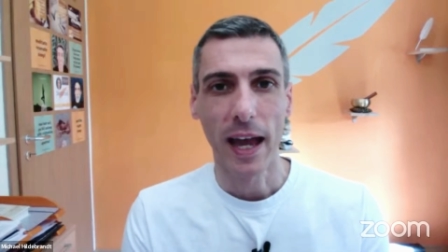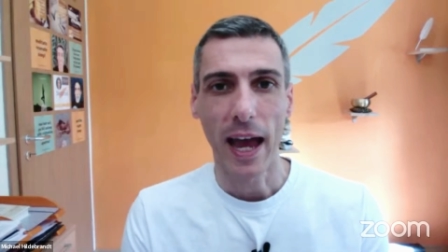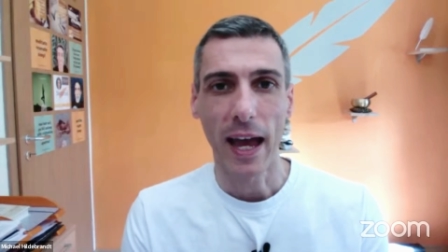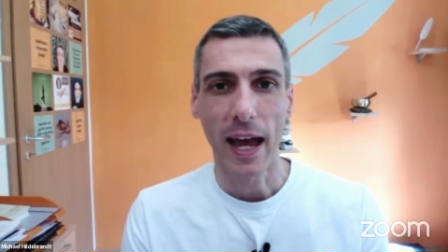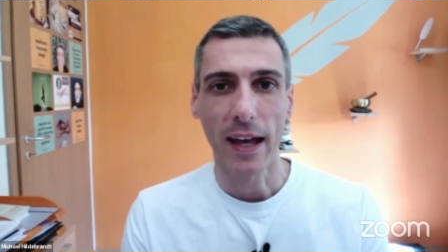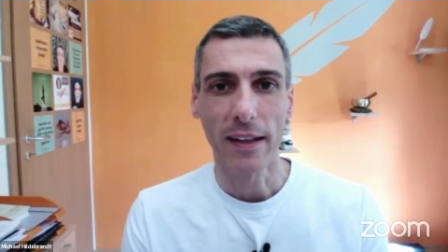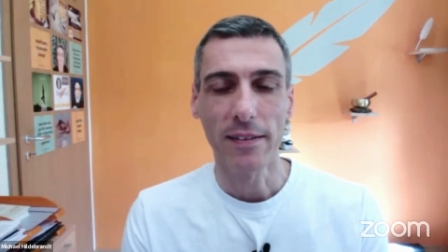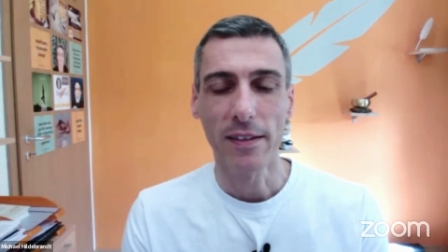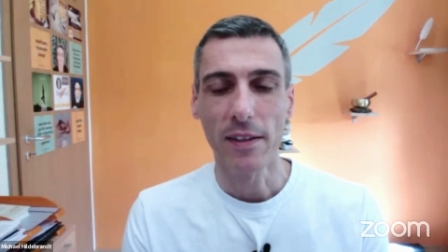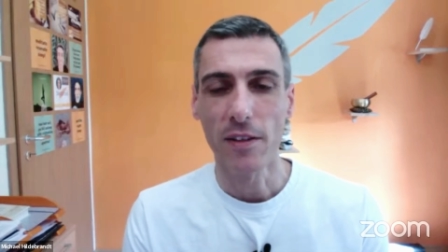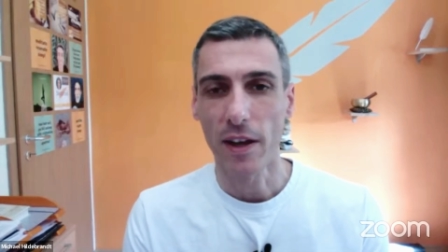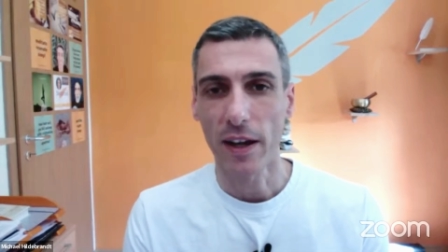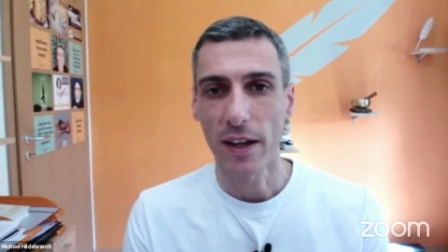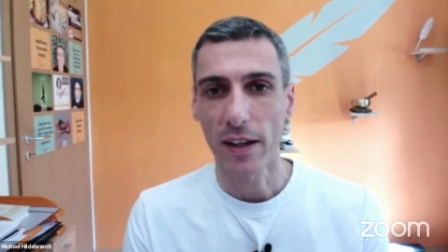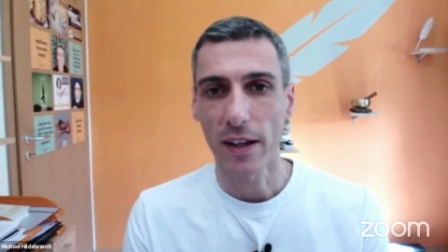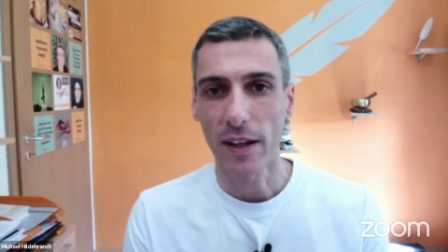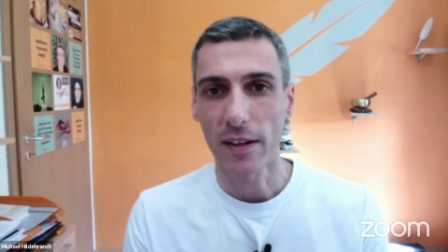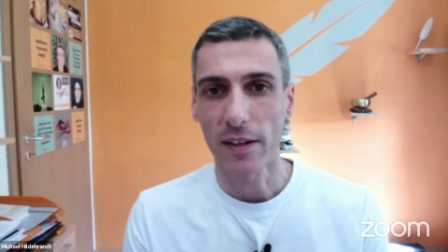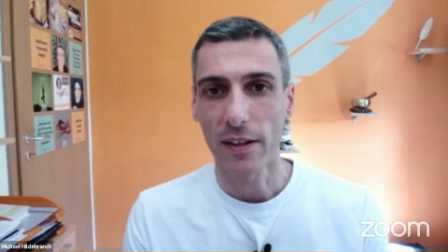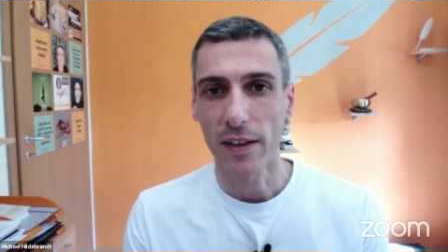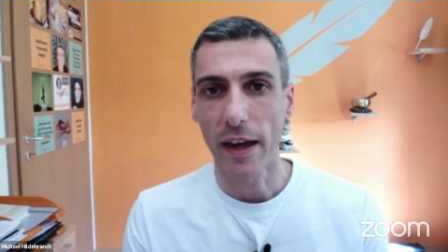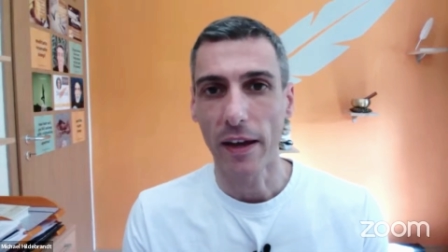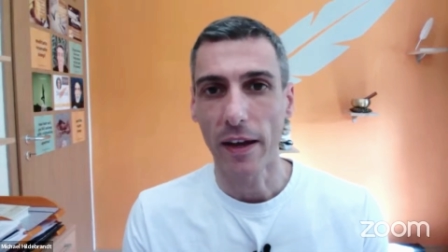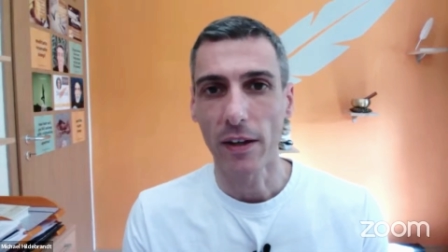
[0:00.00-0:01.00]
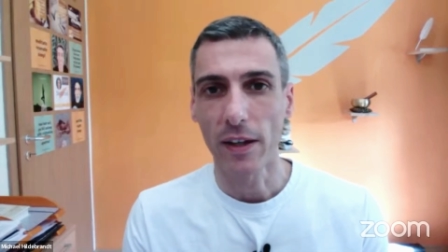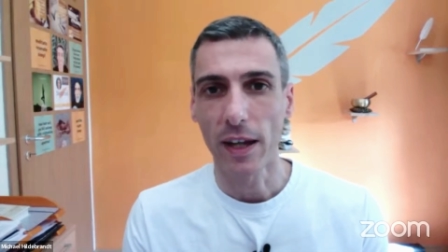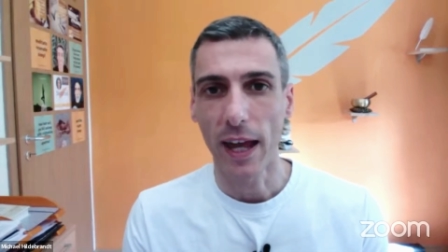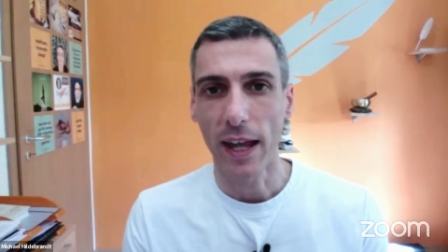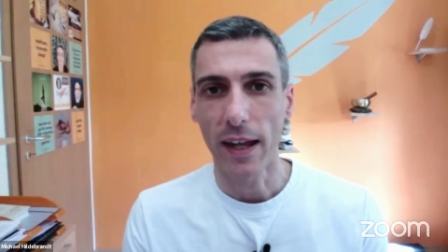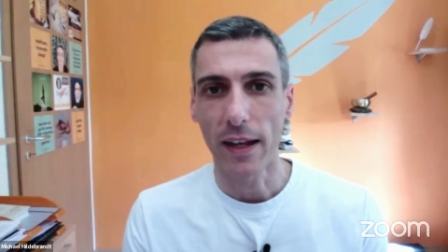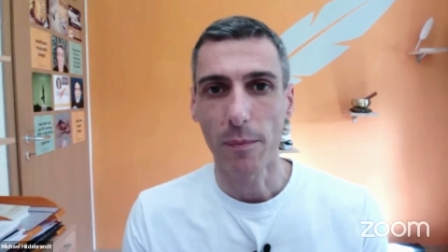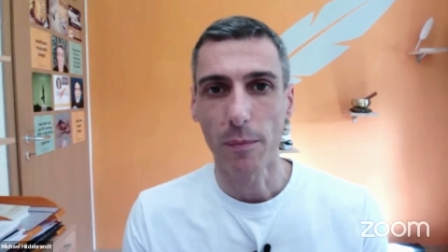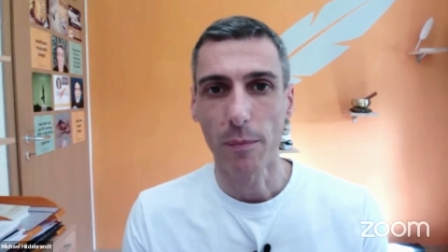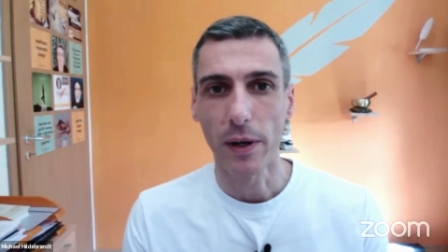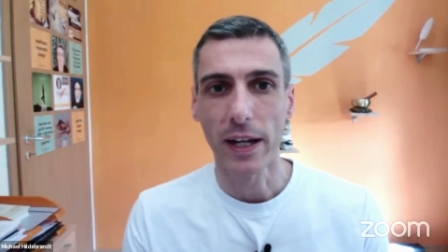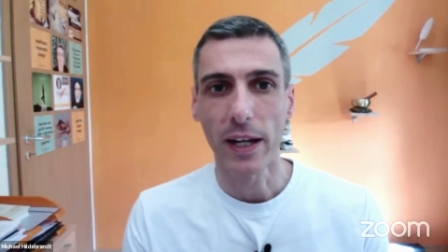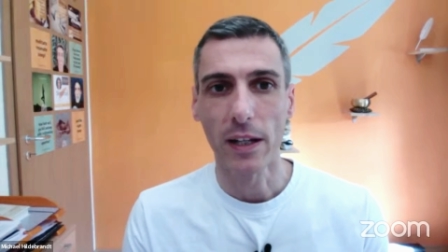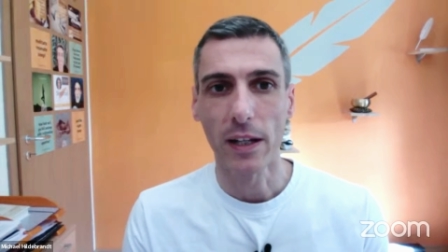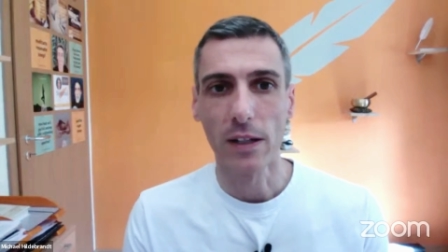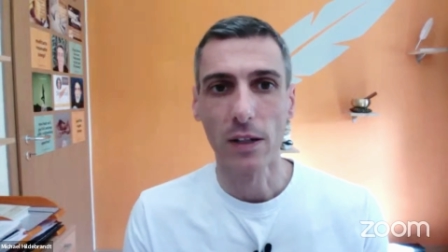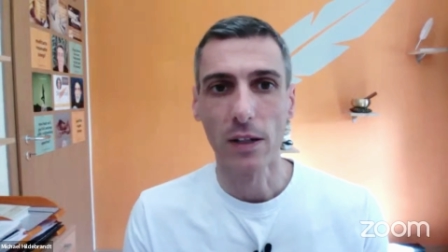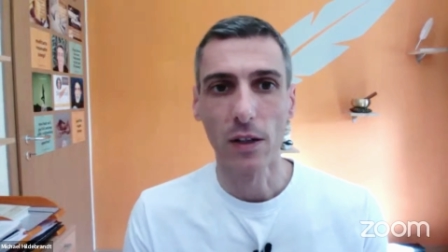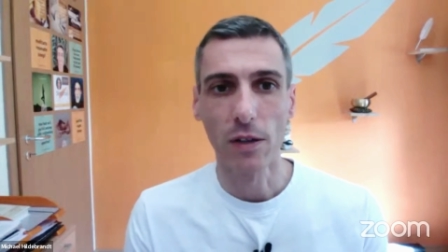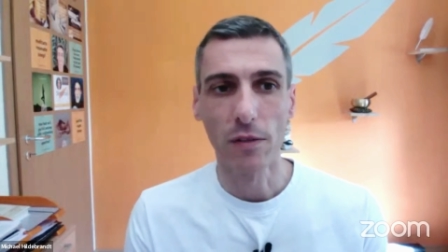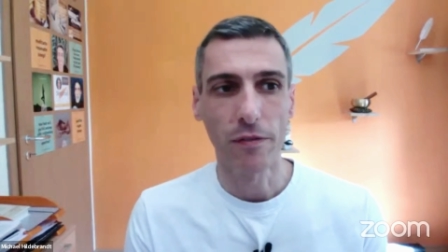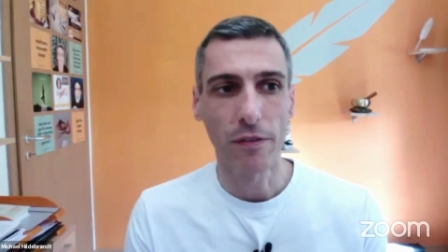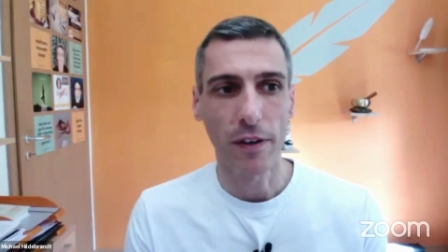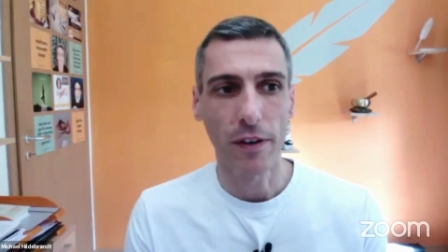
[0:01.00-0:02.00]
and see that you bring
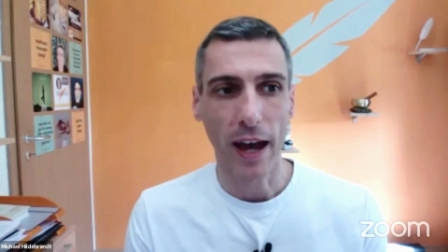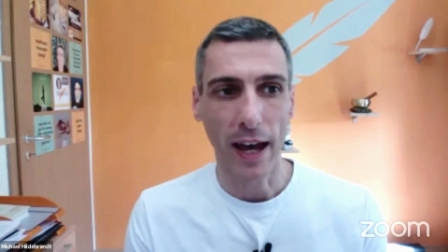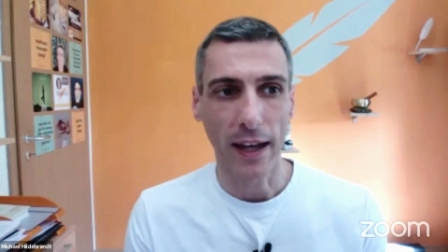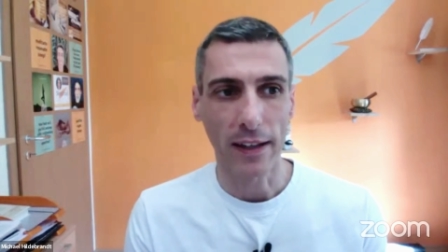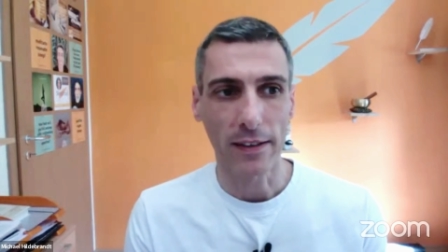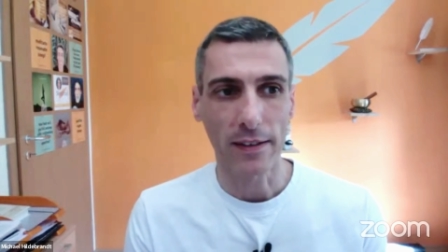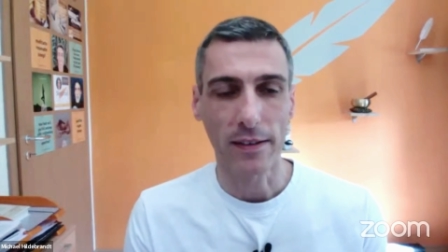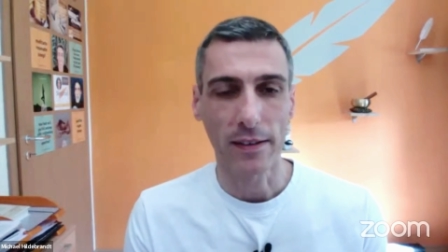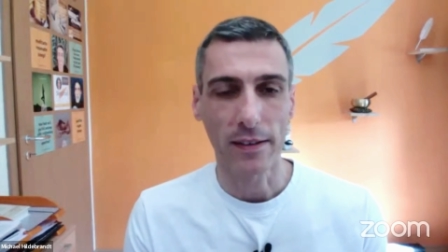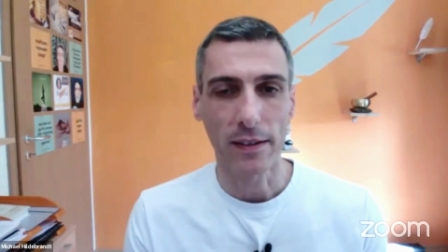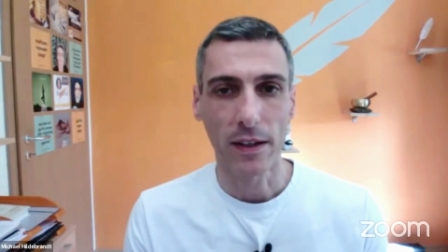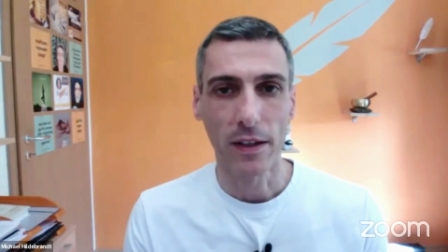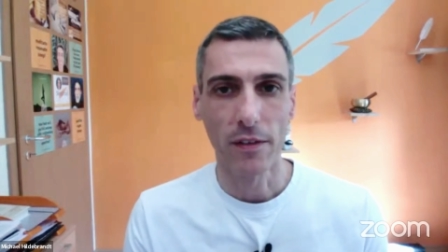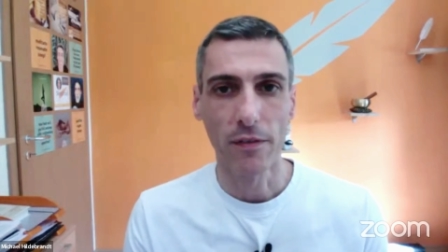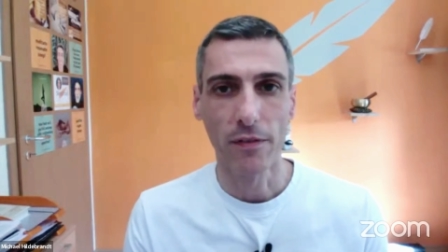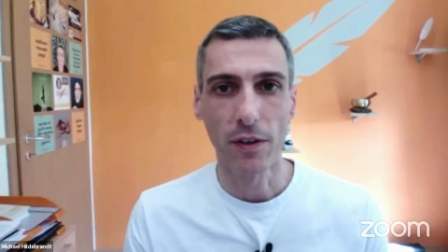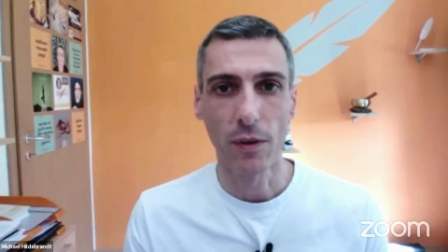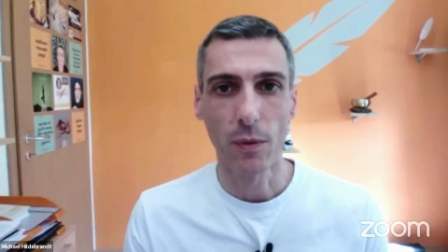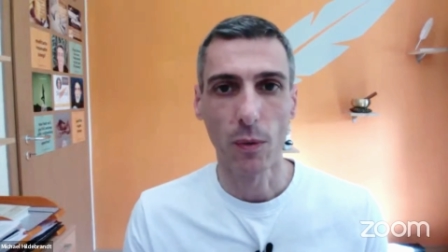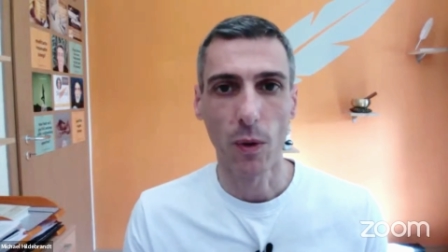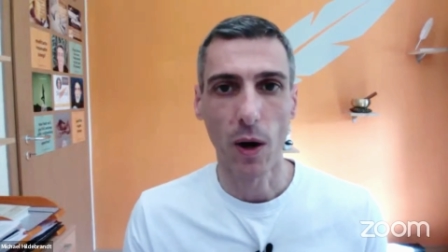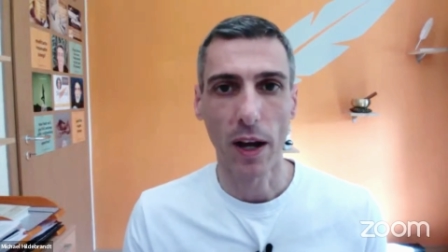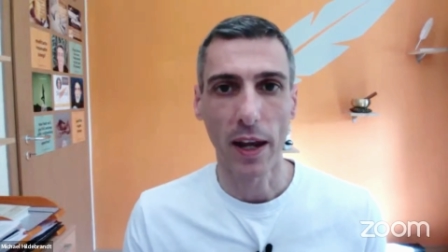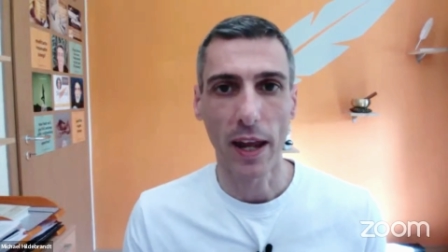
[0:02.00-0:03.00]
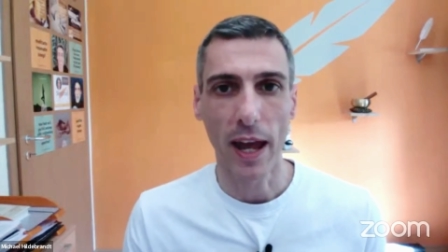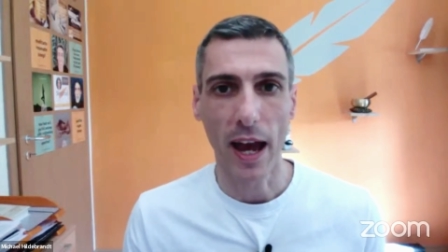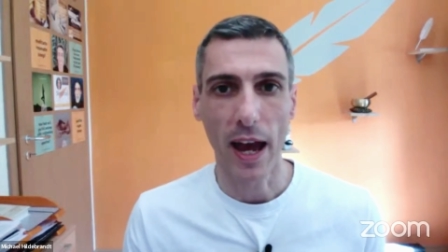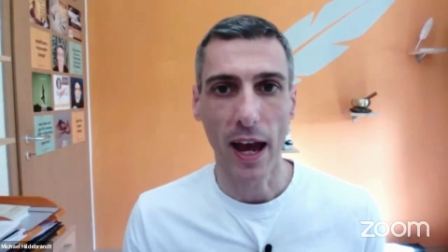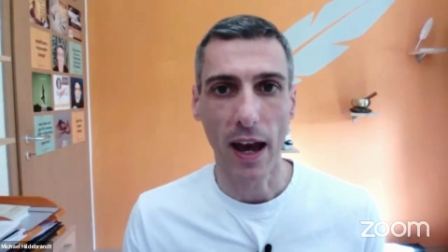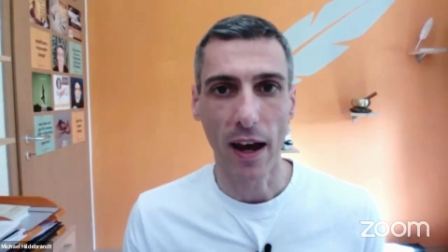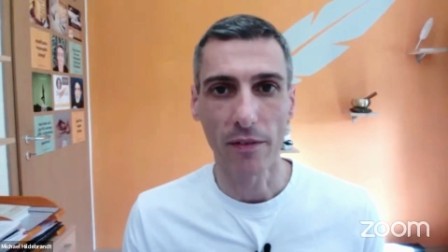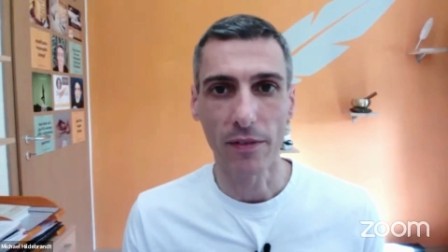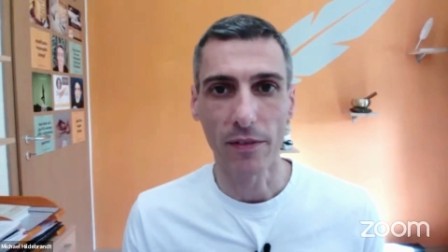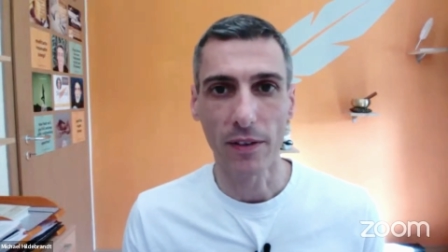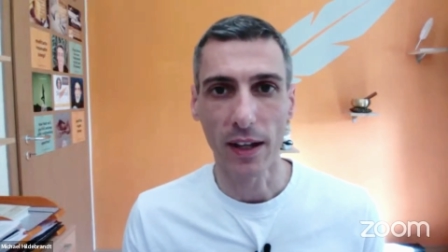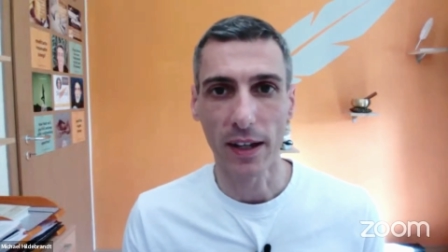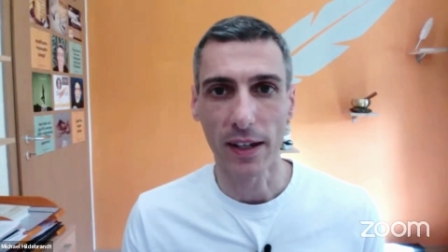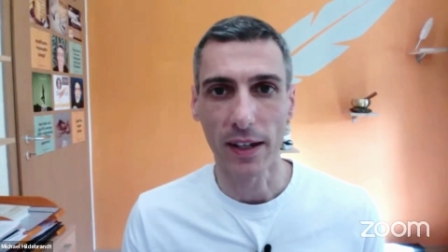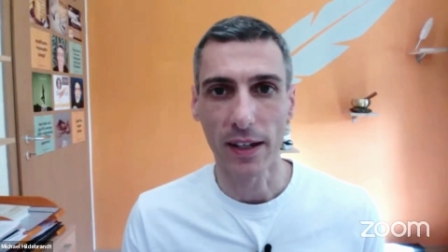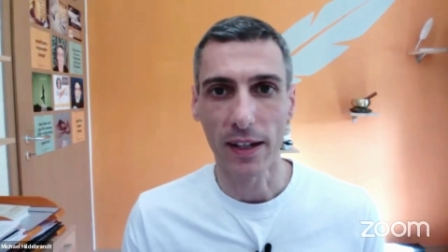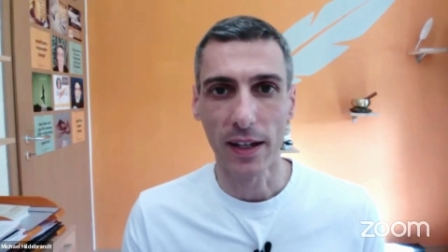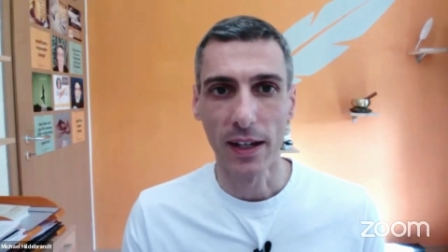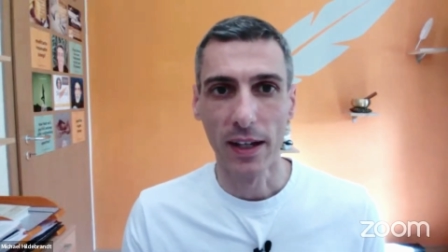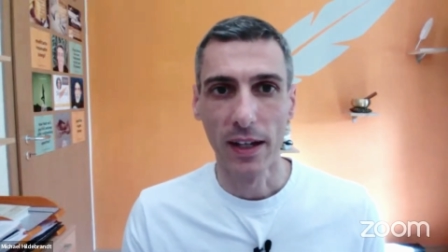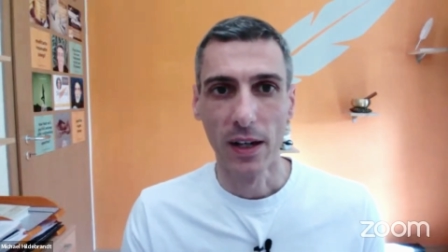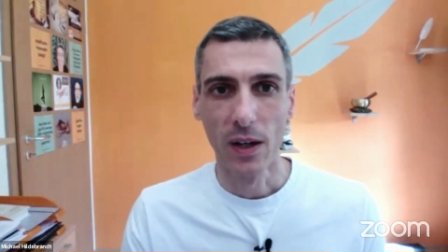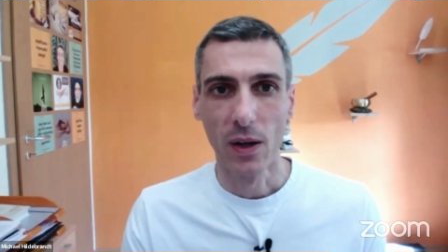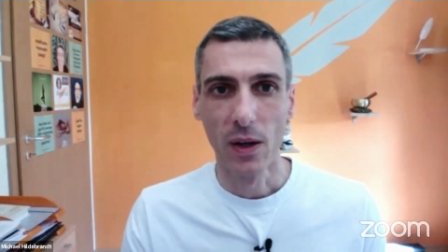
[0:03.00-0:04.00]
in good fats if you want to have
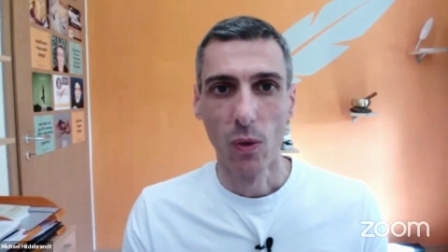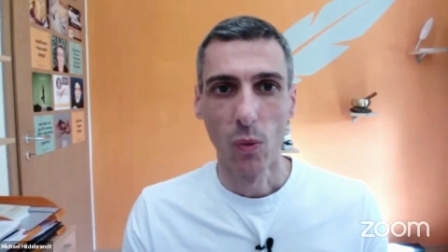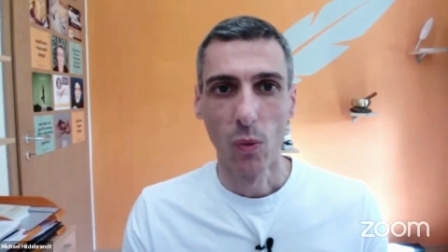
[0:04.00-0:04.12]
like